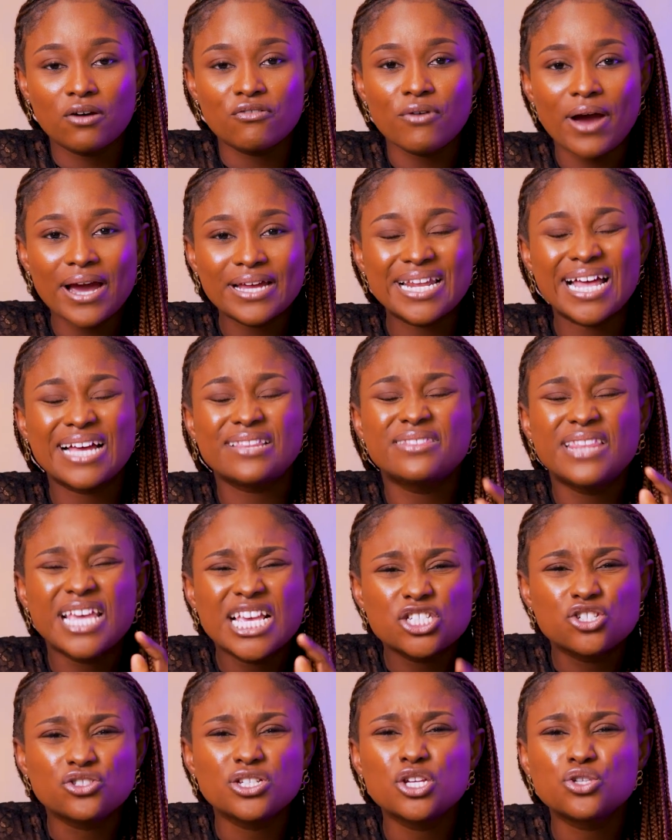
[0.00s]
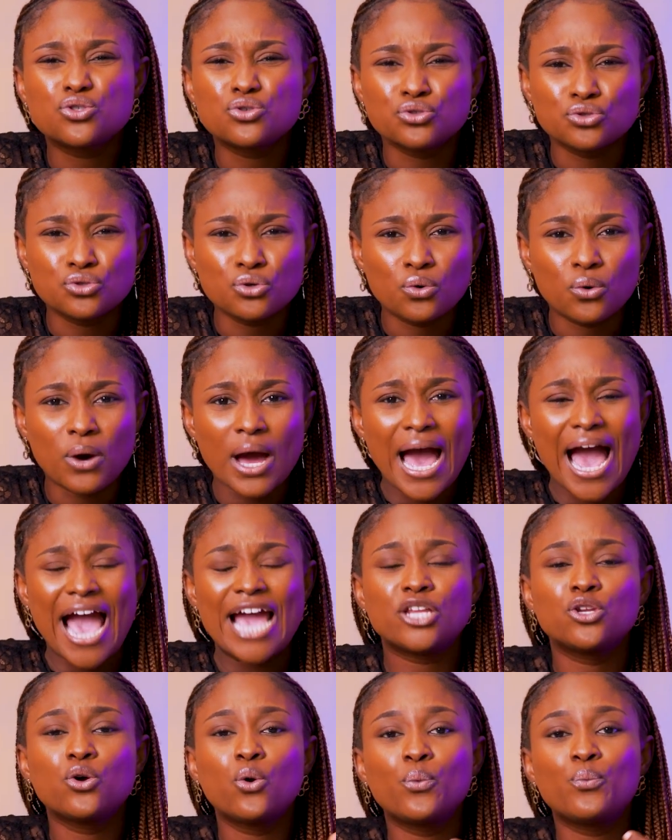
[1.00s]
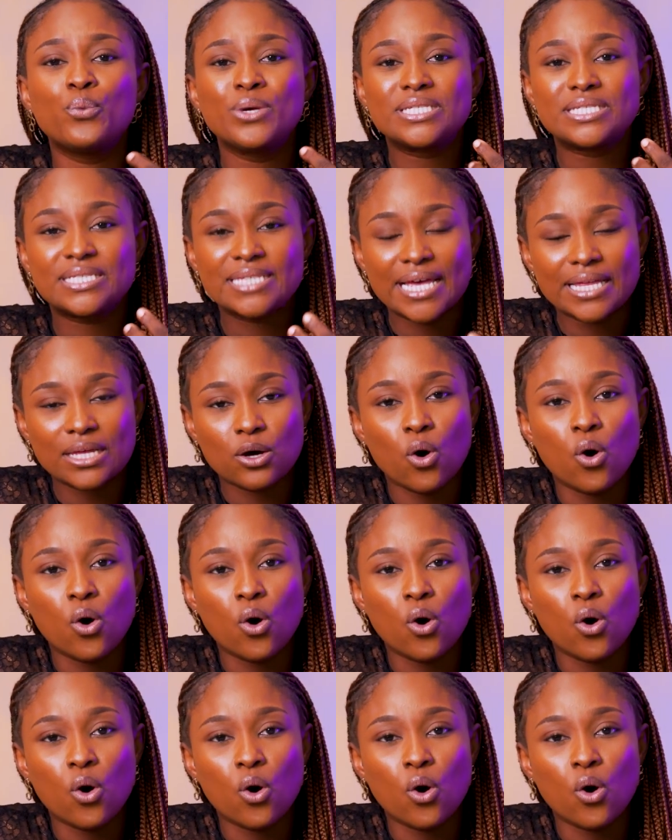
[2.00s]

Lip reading: right? There are things you need to do. I know we say,